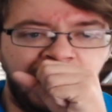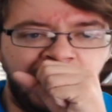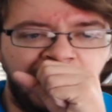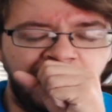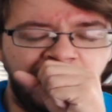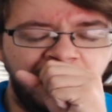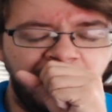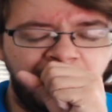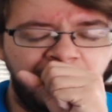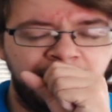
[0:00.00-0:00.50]

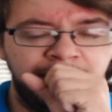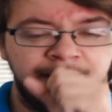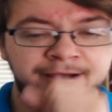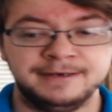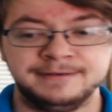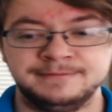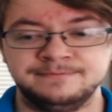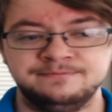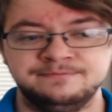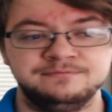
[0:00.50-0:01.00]
but
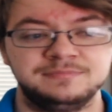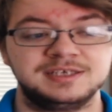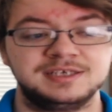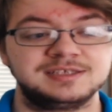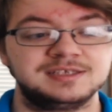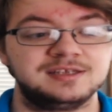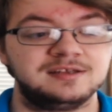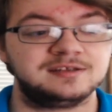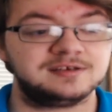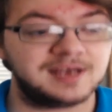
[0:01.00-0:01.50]
it's
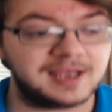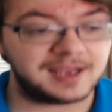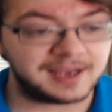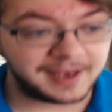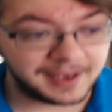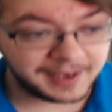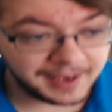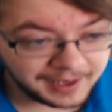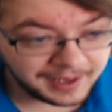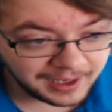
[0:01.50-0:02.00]
another day.
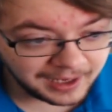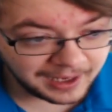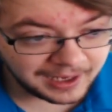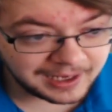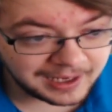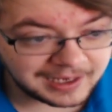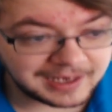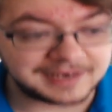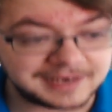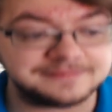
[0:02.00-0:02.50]
I
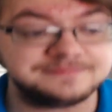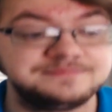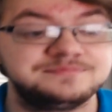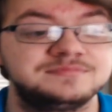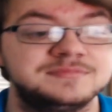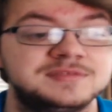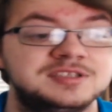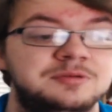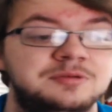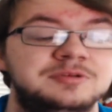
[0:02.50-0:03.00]
have
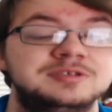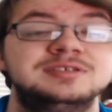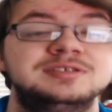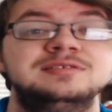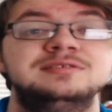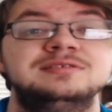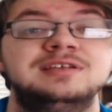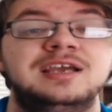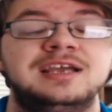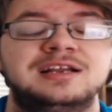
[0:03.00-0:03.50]
it's almost
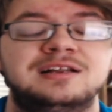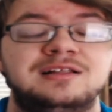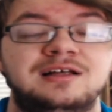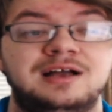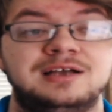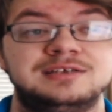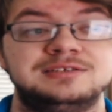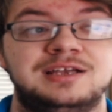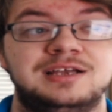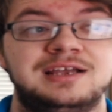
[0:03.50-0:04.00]
8
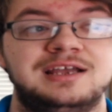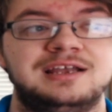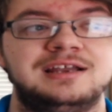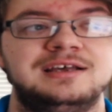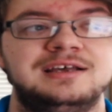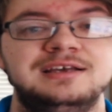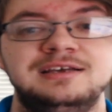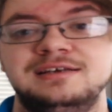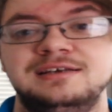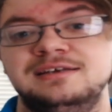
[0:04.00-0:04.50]
o'clock, so I
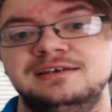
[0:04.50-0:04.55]
gotta